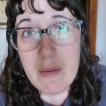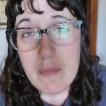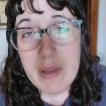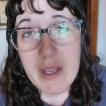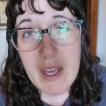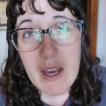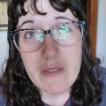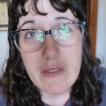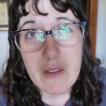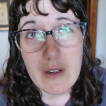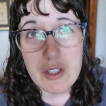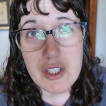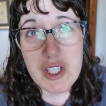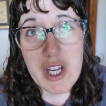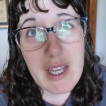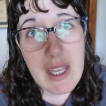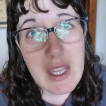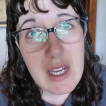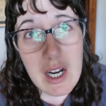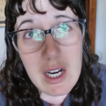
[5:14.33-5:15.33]
be out there
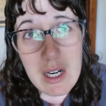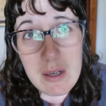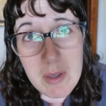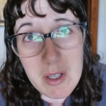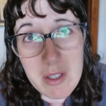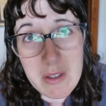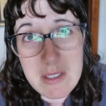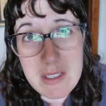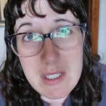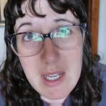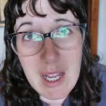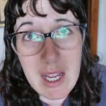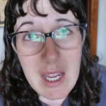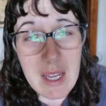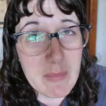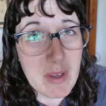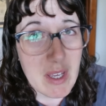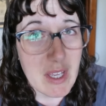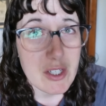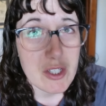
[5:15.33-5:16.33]
checking on them all the
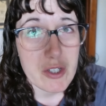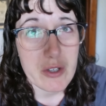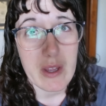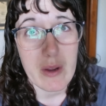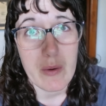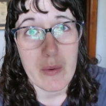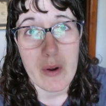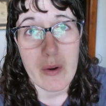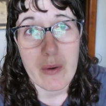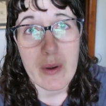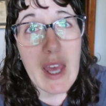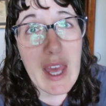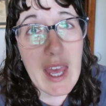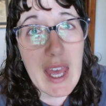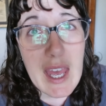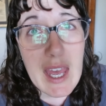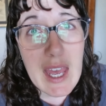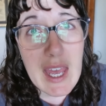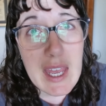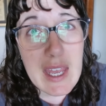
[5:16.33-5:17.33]
time, making sure they were
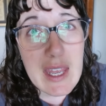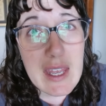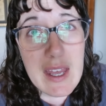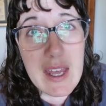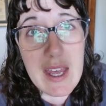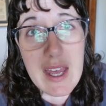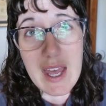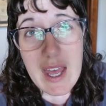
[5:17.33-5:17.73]
okay